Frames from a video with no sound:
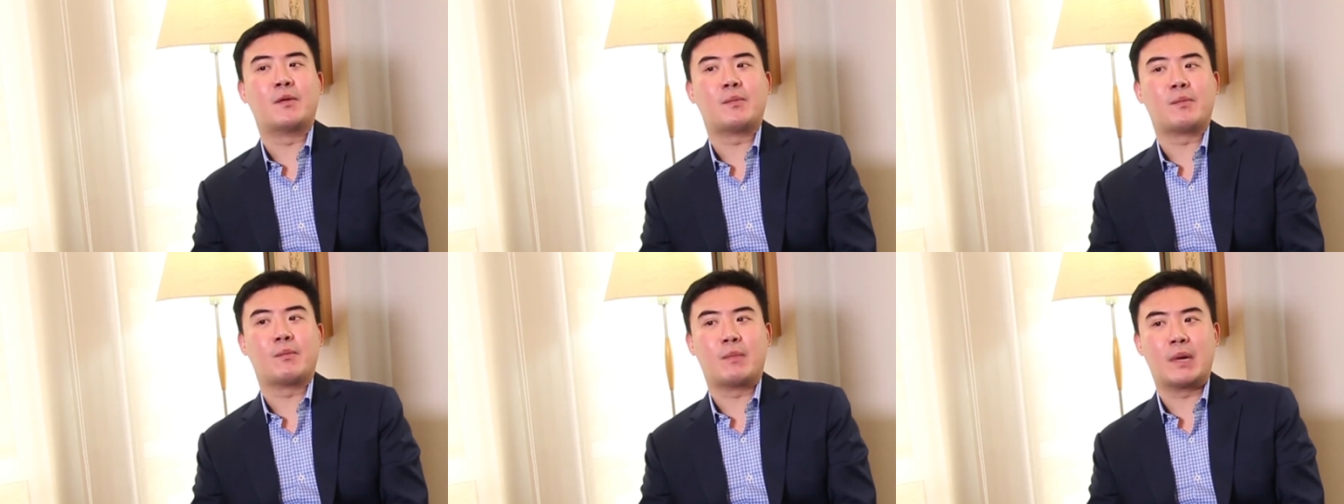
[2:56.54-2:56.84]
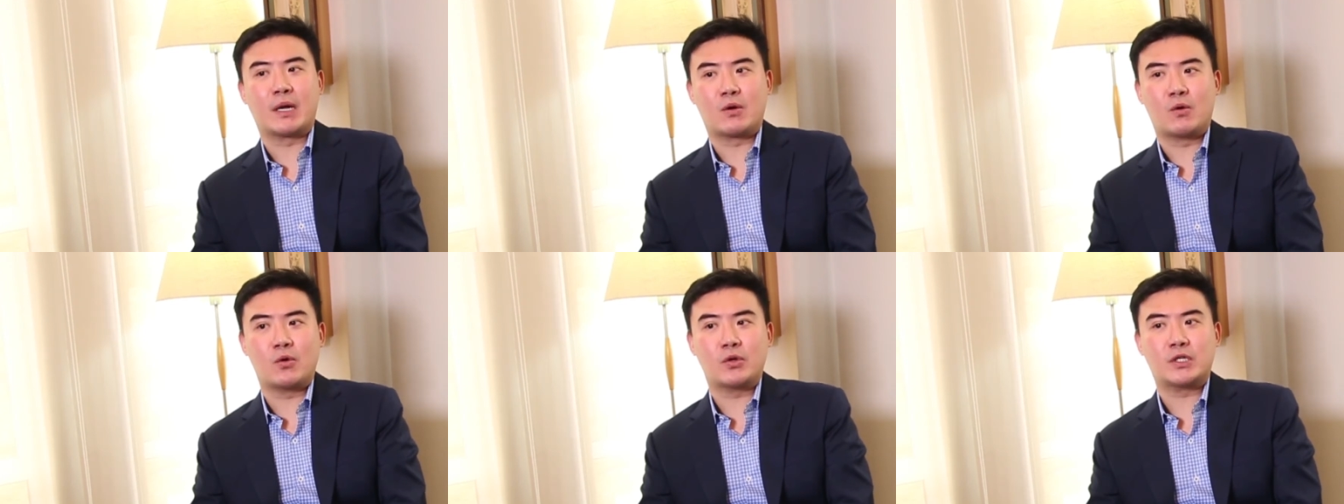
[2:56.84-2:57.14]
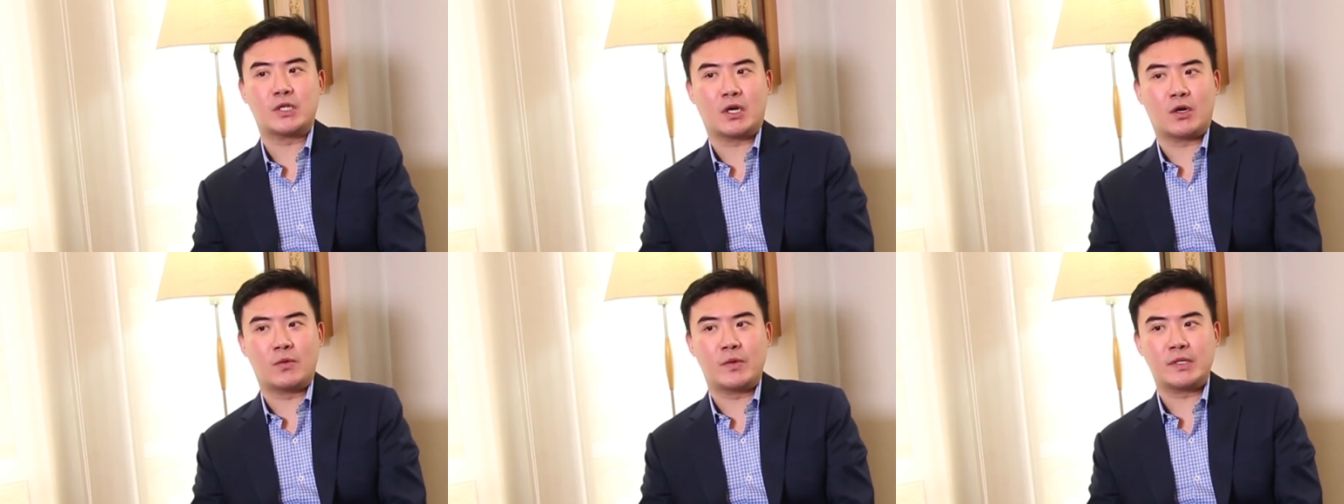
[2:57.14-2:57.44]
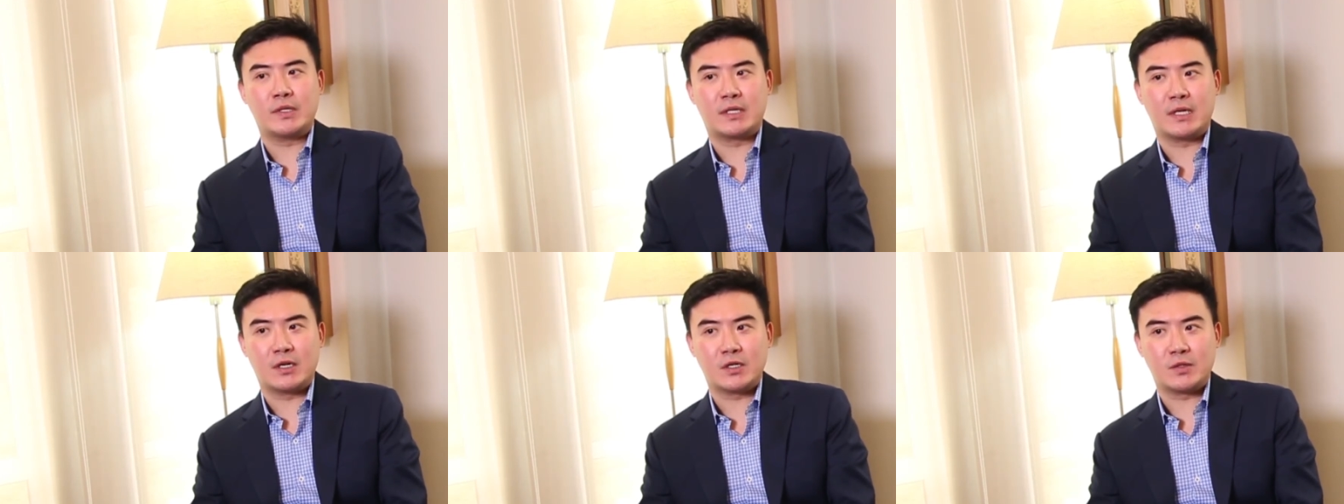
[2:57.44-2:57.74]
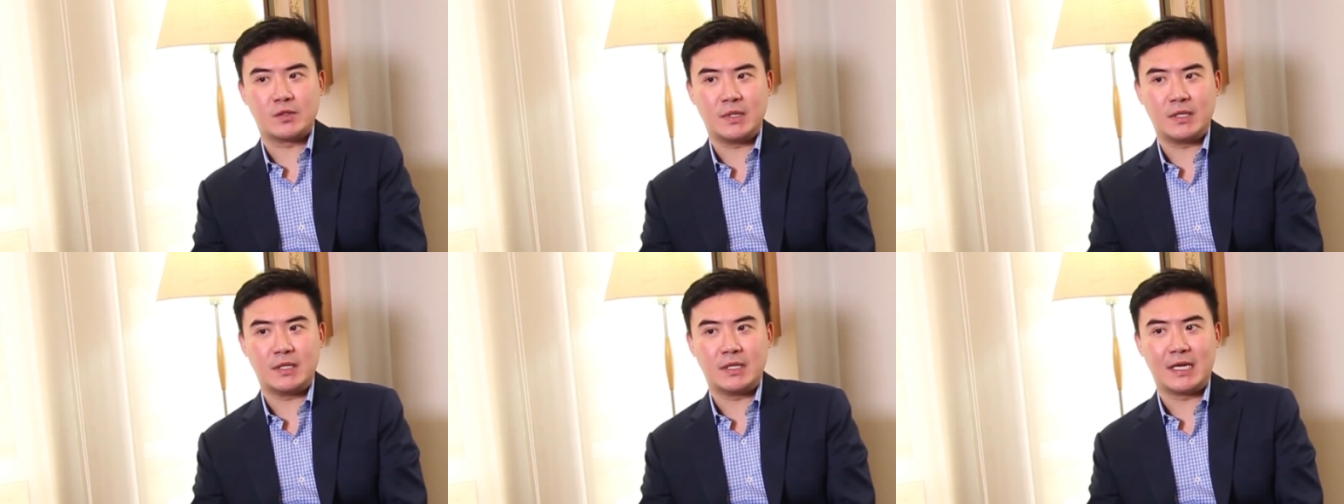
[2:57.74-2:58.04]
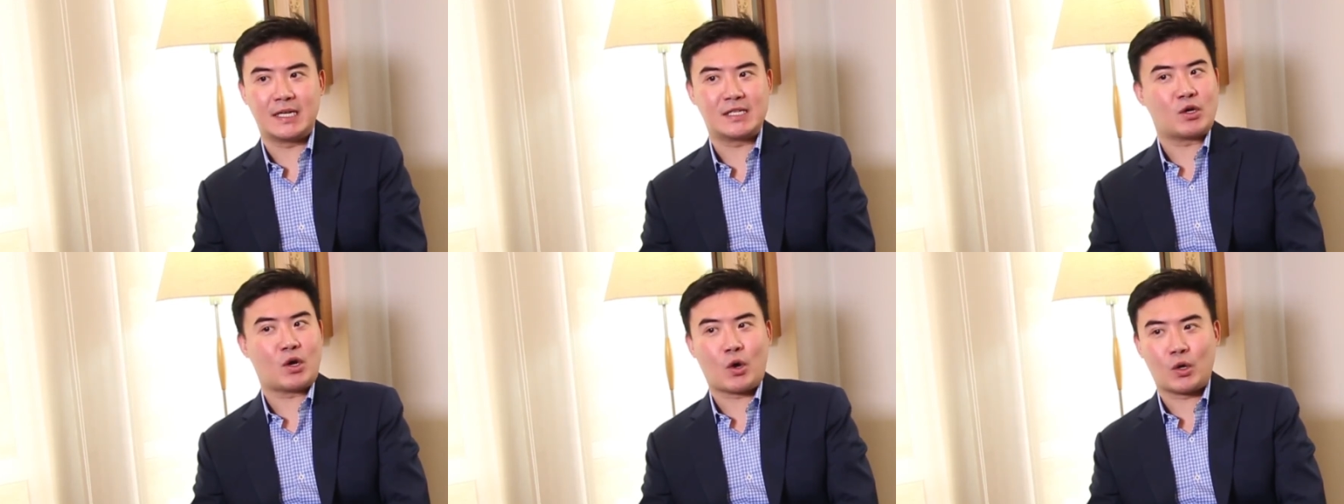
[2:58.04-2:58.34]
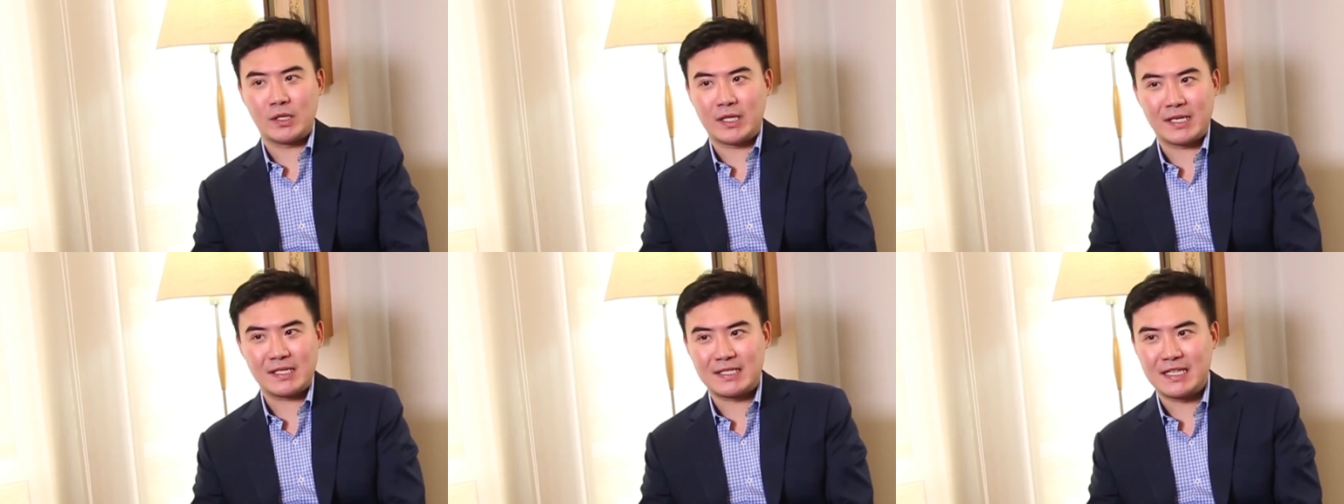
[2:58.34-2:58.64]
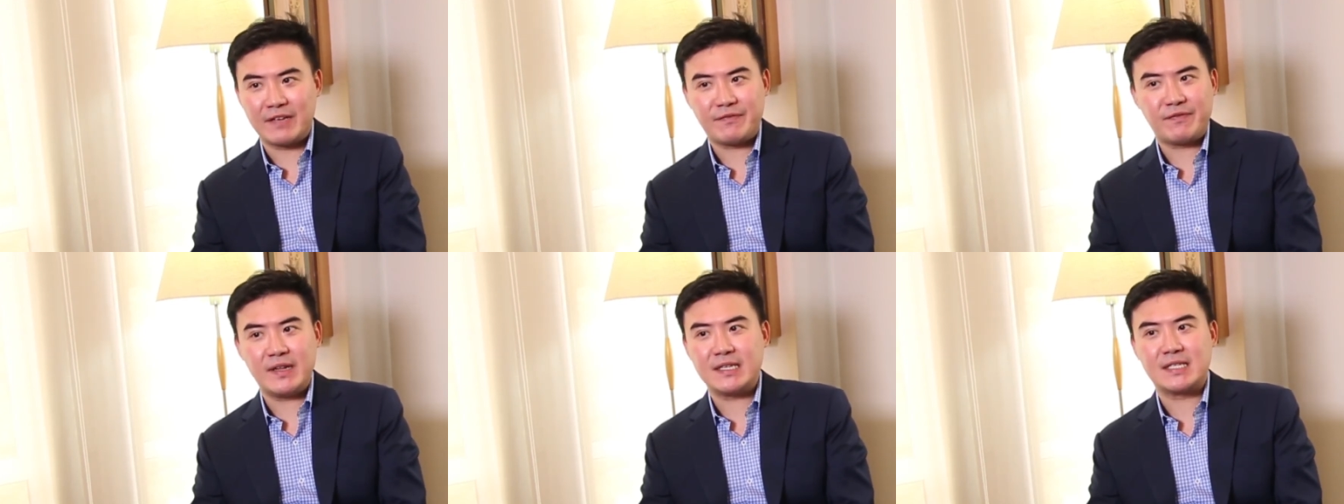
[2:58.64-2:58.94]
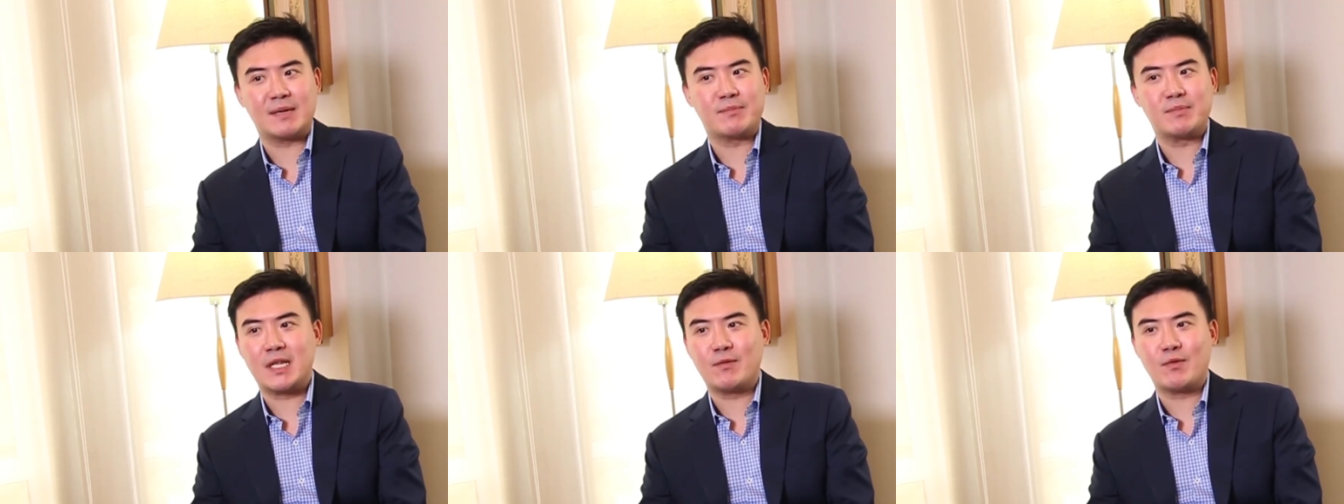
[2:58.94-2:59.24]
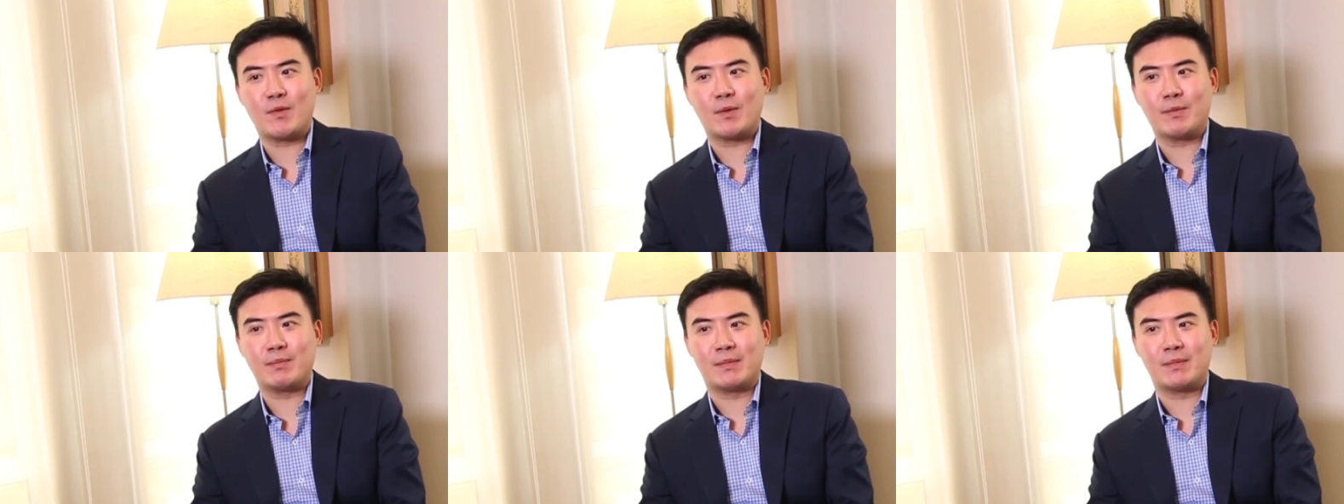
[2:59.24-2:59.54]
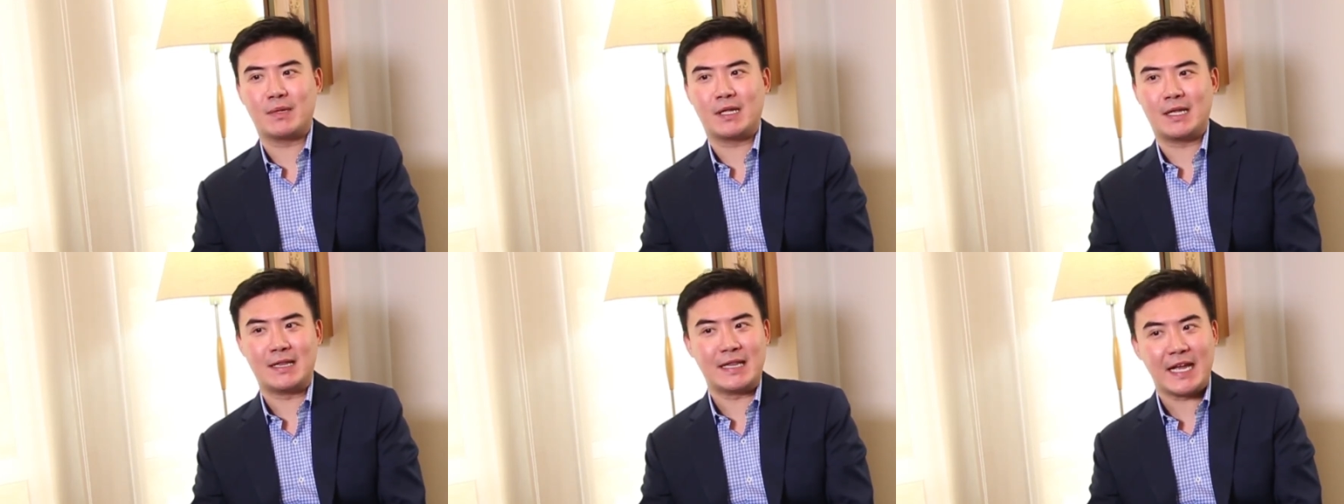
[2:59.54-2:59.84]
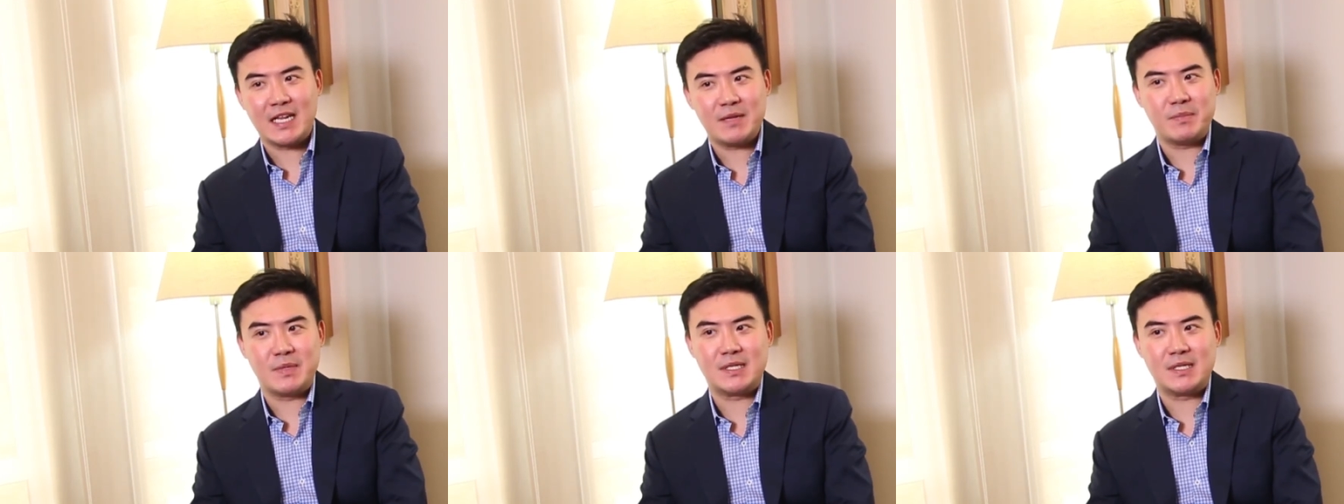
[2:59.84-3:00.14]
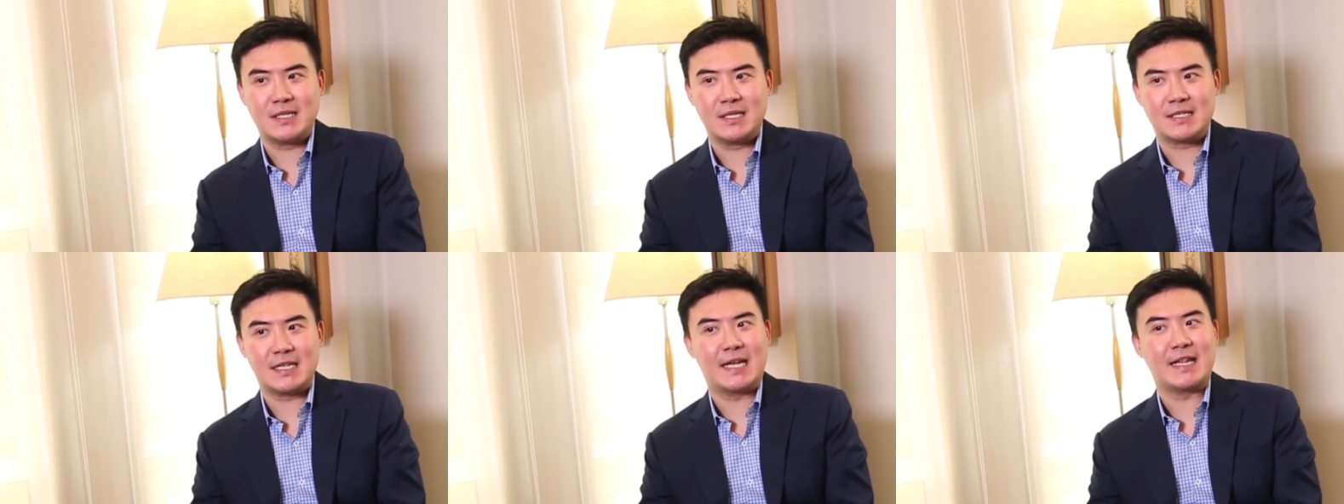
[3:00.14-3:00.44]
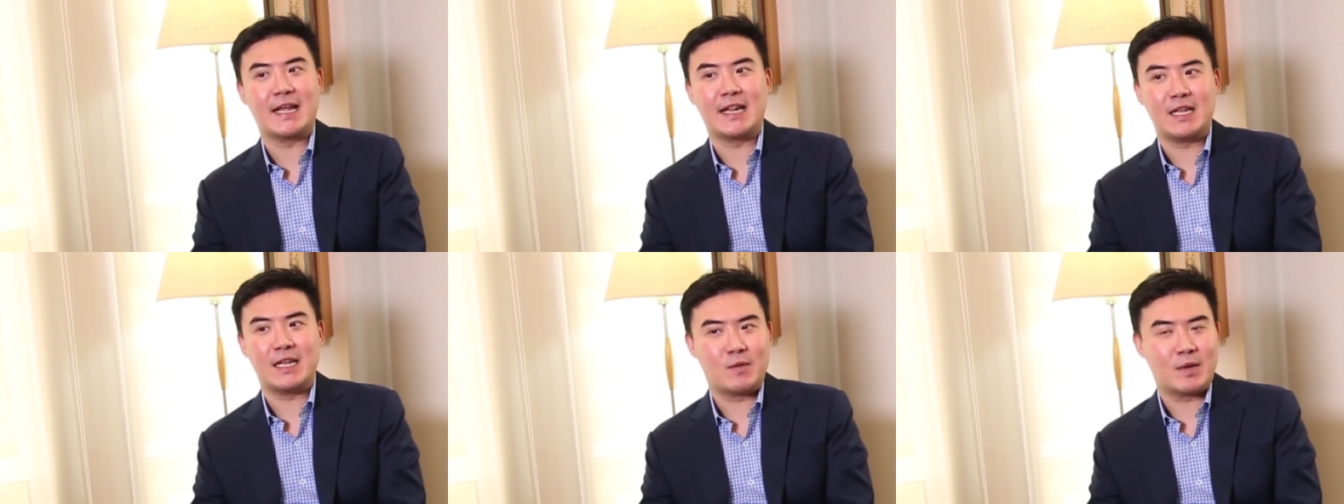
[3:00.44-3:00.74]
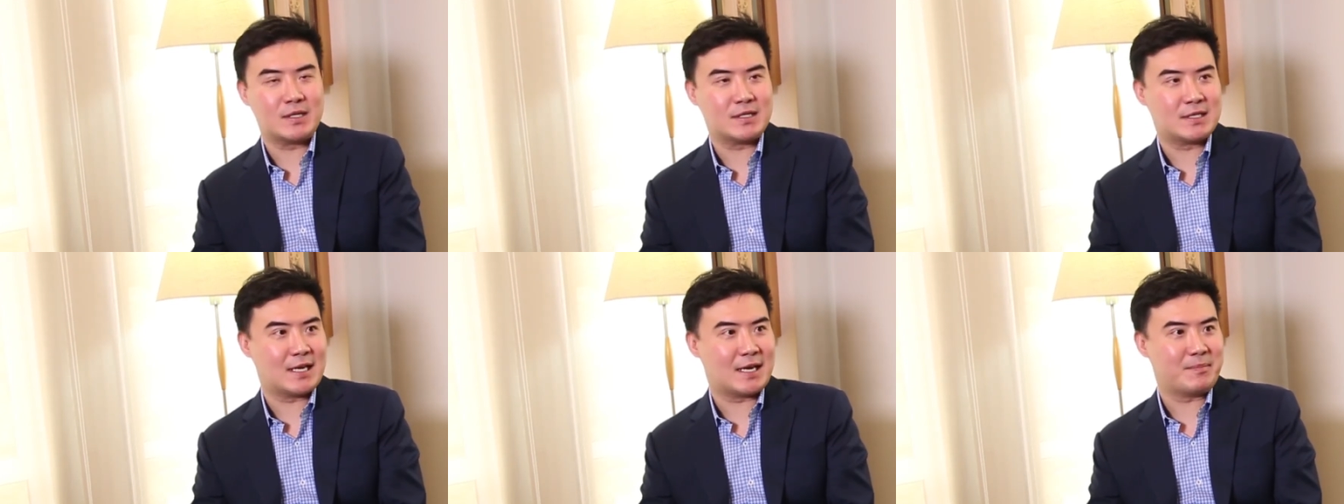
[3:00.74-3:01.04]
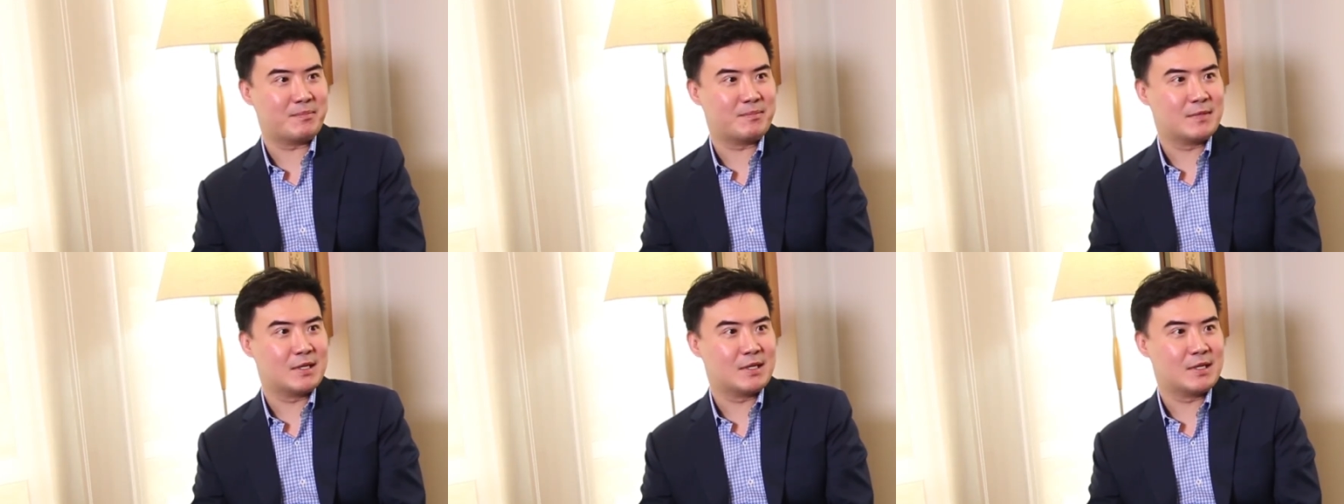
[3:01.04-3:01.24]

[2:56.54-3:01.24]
my coach always tells me there's definitely something wrong in any business at any one time.